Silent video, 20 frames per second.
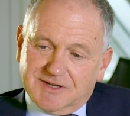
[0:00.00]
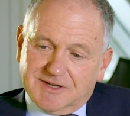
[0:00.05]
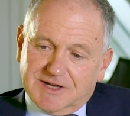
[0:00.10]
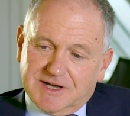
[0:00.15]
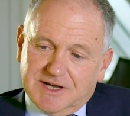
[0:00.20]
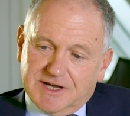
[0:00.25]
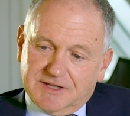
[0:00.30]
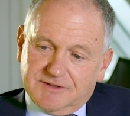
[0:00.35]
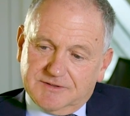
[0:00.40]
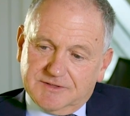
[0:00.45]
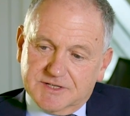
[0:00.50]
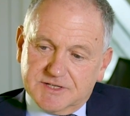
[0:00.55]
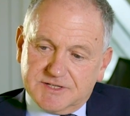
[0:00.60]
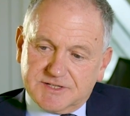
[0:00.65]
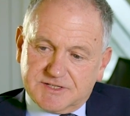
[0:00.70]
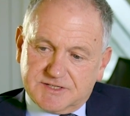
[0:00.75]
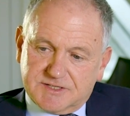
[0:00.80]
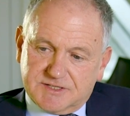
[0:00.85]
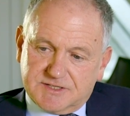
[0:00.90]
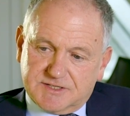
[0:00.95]
And
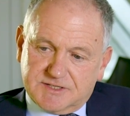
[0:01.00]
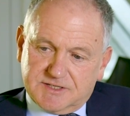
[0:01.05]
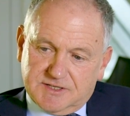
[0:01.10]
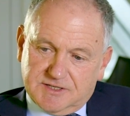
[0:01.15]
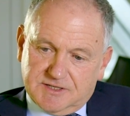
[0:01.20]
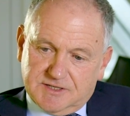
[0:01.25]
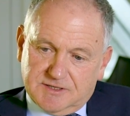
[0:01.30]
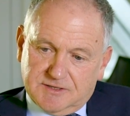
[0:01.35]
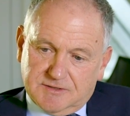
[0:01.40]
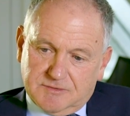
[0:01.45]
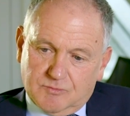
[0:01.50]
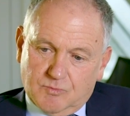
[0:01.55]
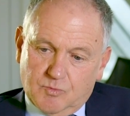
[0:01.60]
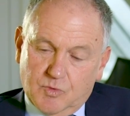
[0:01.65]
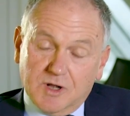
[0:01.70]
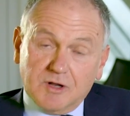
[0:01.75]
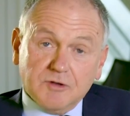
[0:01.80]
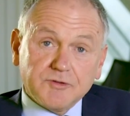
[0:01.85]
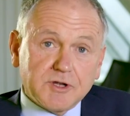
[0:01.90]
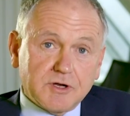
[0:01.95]
this
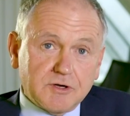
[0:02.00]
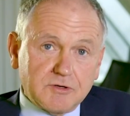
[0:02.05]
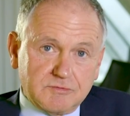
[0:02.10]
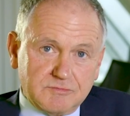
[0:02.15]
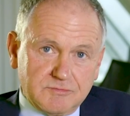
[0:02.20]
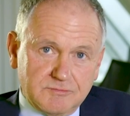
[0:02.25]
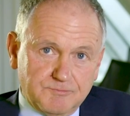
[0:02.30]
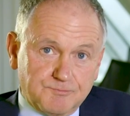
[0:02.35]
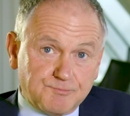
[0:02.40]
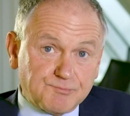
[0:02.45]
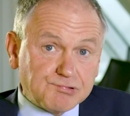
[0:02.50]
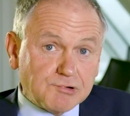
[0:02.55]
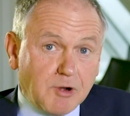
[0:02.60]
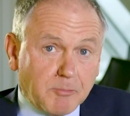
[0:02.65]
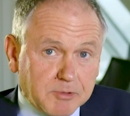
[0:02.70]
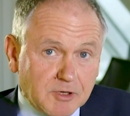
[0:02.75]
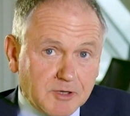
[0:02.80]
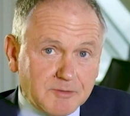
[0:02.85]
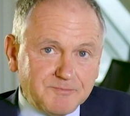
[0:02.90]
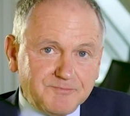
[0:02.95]
well-known
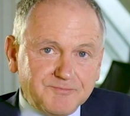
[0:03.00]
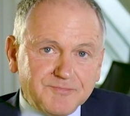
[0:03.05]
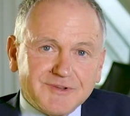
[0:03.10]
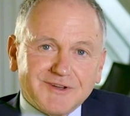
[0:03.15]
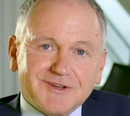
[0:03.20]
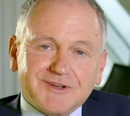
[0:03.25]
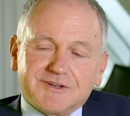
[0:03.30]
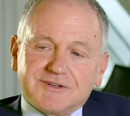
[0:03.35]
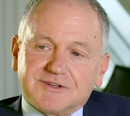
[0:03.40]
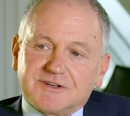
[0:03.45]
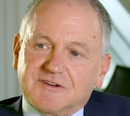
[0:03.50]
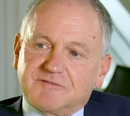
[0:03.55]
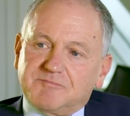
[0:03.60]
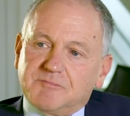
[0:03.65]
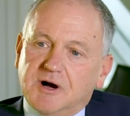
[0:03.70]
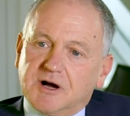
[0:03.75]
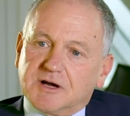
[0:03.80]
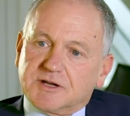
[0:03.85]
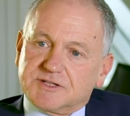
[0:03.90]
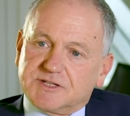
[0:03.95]
problem of
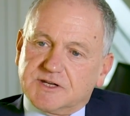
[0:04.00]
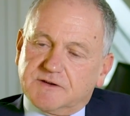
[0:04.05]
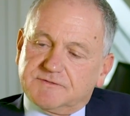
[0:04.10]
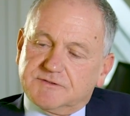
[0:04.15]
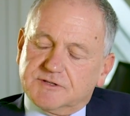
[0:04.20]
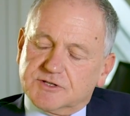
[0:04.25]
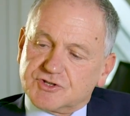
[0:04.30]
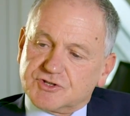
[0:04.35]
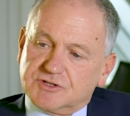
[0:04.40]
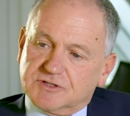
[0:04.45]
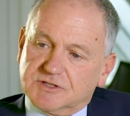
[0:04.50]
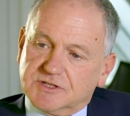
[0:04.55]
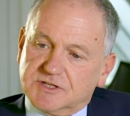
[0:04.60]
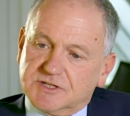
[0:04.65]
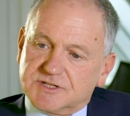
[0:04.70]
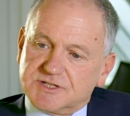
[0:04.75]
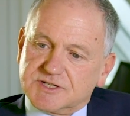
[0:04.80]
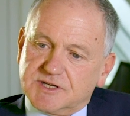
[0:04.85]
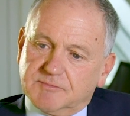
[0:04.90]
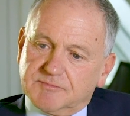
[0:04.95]
market definition
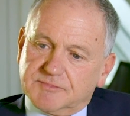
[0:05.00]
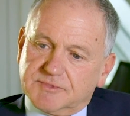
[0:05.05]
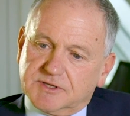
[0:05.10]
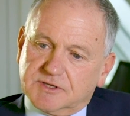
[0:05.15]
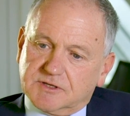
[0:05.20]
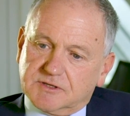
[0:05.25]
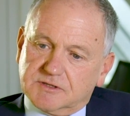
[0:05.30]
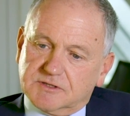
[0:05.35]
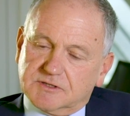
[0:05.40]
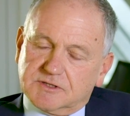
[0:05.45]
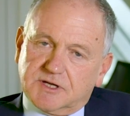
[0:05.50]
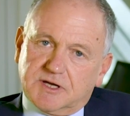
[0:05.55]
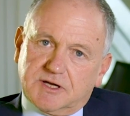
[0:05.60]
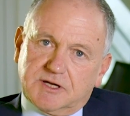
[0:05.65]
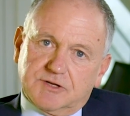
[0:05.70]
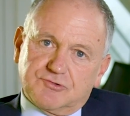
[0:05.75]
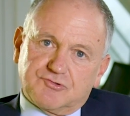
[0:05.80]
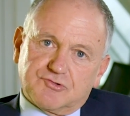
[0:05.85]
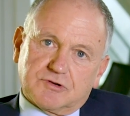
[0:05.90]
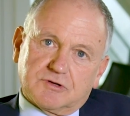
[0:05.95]
is something that
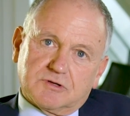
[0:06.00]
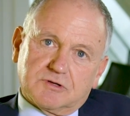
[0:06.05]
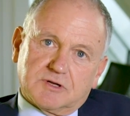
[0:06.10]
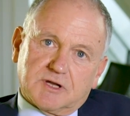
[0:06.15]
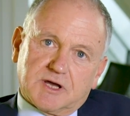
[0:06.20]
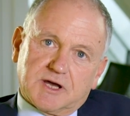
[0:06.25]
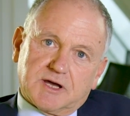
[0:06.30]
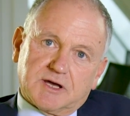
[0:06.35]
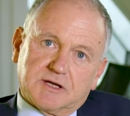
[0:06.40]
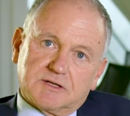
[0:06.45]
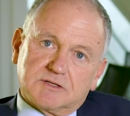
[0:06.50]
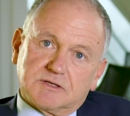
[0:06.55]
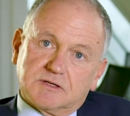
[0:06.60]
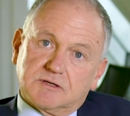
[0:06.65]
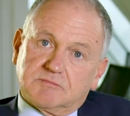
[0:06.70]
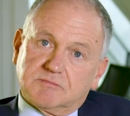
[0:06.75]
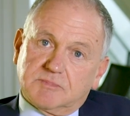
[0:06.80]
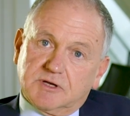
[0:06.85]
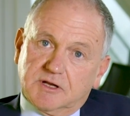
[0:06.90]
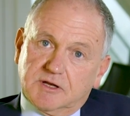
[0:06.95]
Adrian and
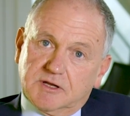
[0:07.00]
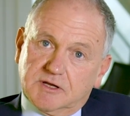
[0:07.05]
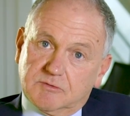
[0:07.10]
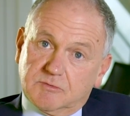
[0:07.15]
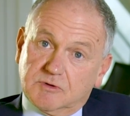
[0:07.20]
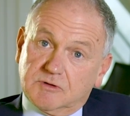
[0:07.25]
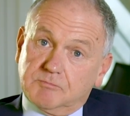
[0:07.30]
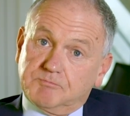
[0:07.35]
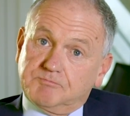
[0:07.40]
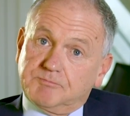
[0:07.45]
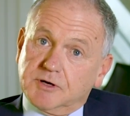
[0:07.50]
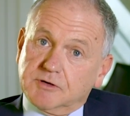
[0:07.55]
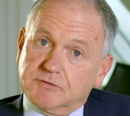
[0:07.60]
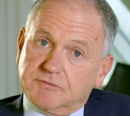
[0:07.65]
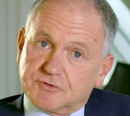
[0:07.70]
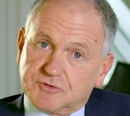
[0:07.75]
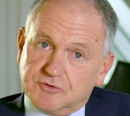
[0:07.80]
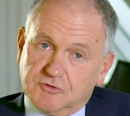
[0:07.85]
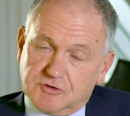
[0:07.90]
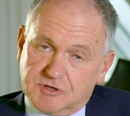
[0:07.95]
Amelia will both
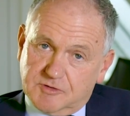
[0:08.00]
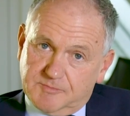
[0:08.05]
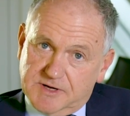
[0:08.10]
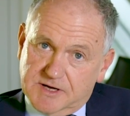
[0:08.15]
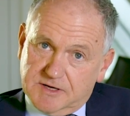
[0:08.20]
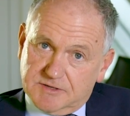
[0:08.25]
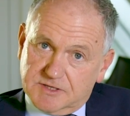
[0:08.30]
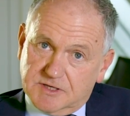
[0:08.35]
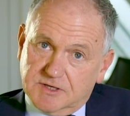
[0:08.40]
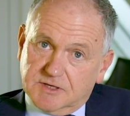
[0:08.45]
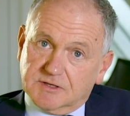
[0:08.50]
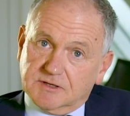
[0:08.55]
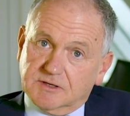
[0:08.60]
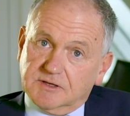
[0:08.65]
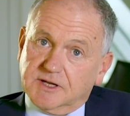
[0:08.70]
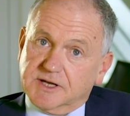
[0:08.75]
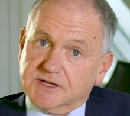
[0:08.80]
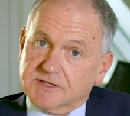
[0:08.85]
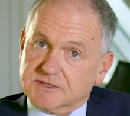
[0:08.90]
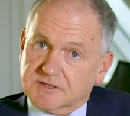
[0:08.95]
talk about
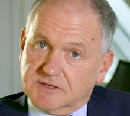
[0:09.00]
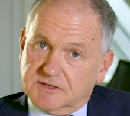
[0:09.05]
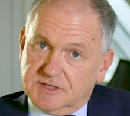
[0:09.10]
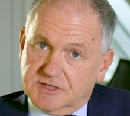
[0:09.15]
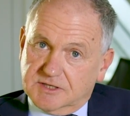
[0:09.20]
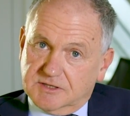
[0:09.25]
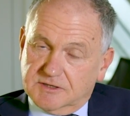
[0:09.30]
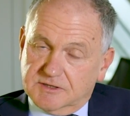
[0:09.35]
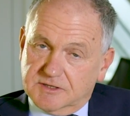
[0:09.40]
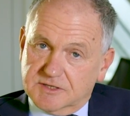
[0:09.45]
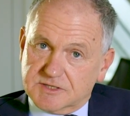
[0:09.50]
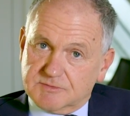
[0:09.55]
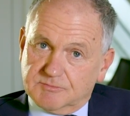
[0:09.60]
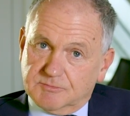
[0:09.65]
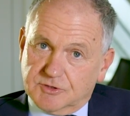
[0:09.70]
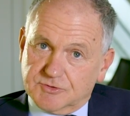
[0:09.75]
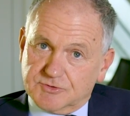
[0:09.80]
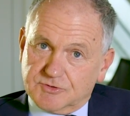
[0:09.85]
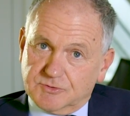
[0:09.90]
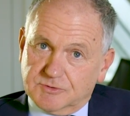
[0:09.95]
later in this
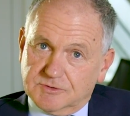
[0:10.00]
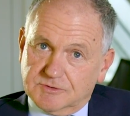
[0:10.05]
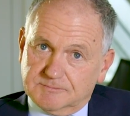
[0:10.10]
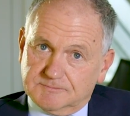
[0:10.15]
module.